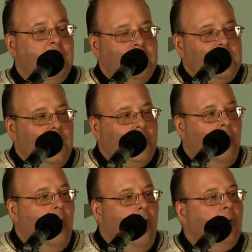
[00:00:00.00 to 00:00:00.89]
there's that
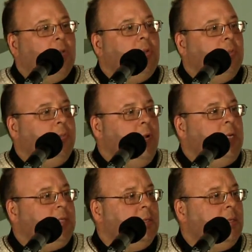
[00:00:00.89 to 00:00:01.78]
call to the
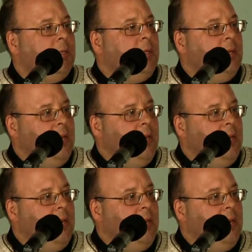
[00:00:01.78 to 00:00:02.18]
priesthood,